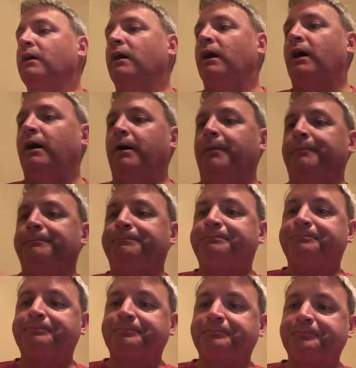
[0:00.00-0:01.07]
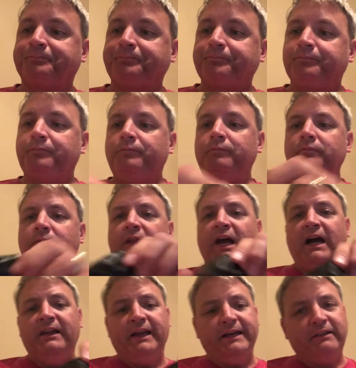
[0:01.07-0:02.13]
Um,
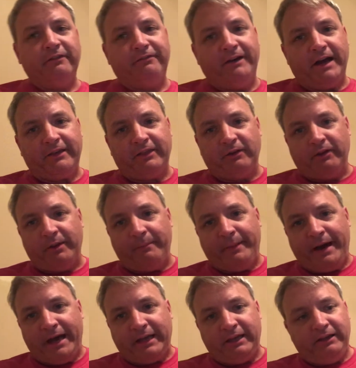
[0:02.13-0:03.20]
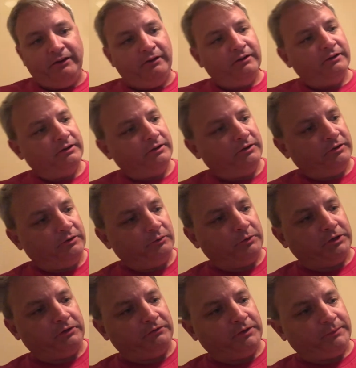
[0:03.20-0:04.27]
I like the fact that on the back here,
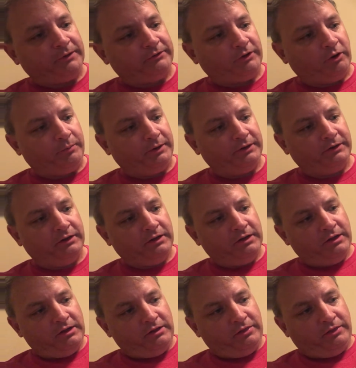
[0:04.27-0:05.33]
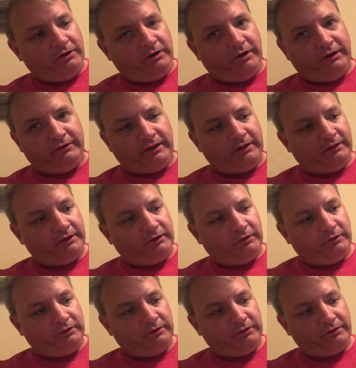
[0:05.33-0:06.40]
when you flip this open, there is a
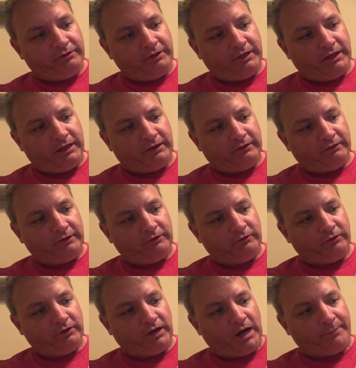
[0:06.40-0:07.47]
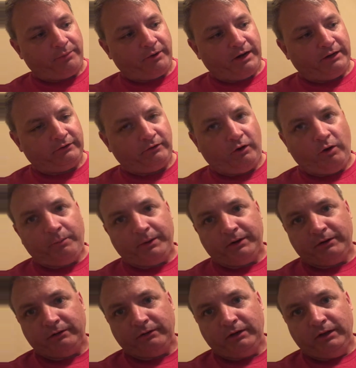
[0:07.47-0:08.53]
little thing that you can operate to
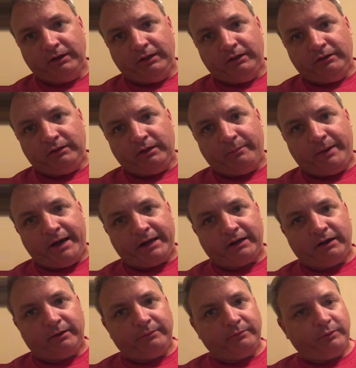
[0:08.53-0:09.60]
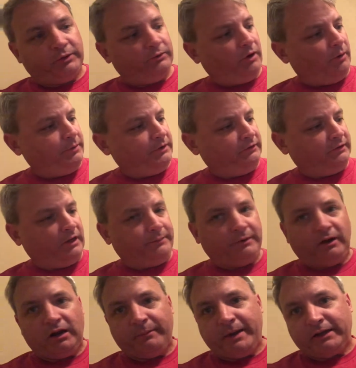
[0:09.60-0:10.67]
open the back up. When you open this up, it
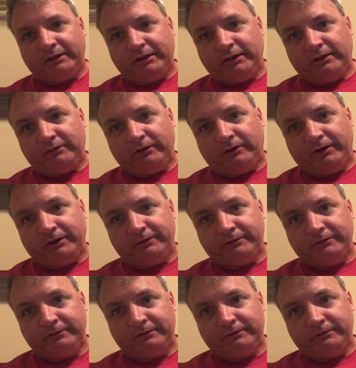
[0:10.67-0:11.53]
automatically cuts on.